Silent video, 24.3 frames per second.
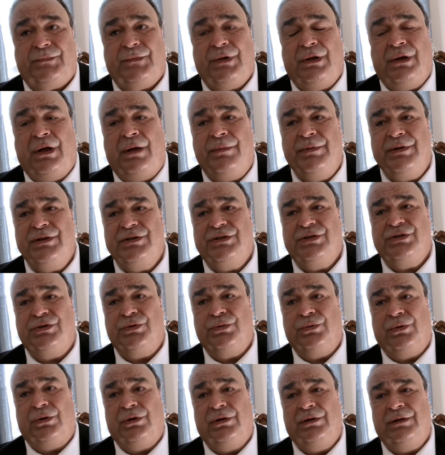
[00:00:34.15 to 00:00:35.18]
I'm in
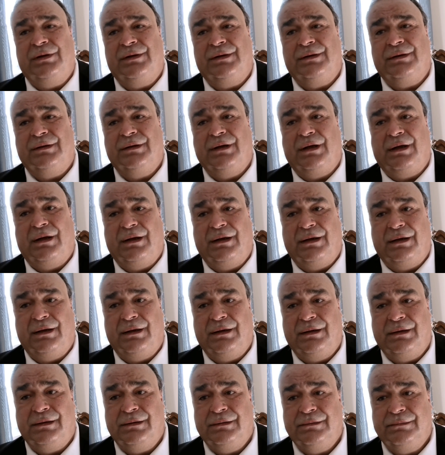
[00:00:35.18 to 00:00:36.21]
school,
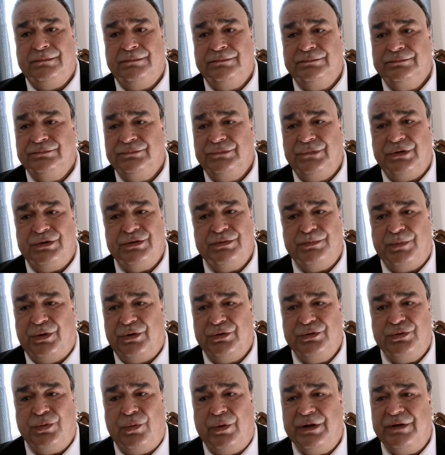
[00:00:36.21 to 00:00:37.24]
there's about
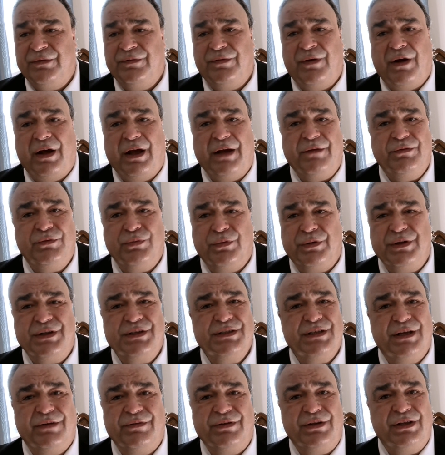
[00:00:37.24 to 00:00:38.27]
25,
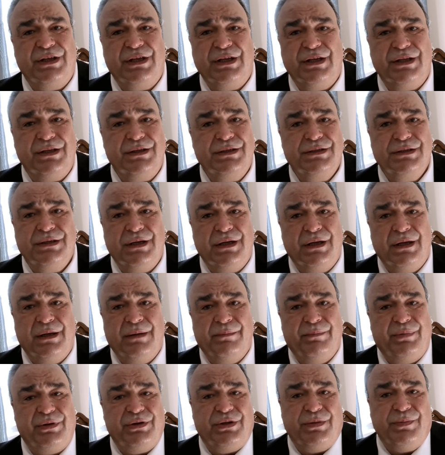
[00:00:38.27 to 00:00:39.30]
27 kids,
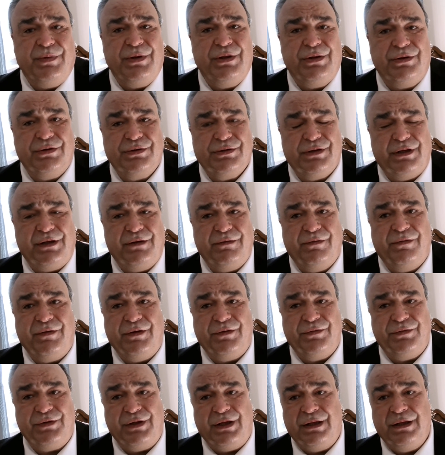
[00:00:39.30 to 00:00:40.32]
but to me there's like
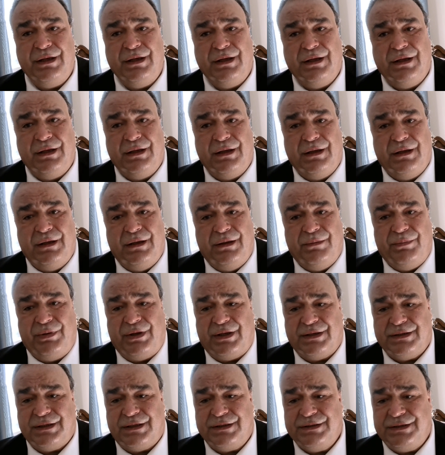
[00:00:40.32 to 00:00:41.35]
50,
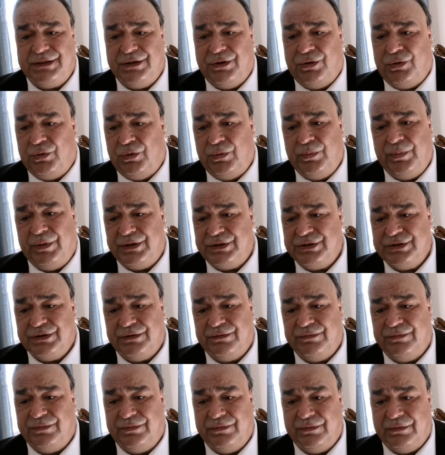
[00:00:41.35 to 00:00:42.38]
because I see a whole bunch
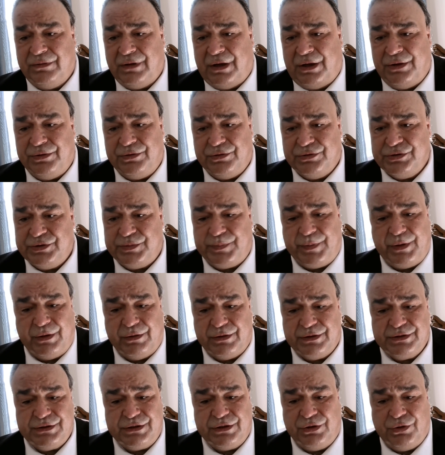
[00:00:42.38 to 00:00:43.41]
of other
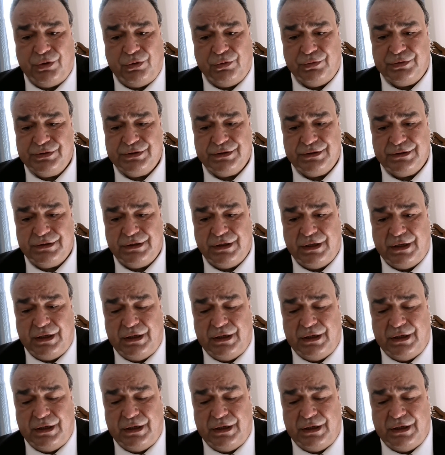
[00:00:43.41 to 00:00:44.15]
spirits and ghosts.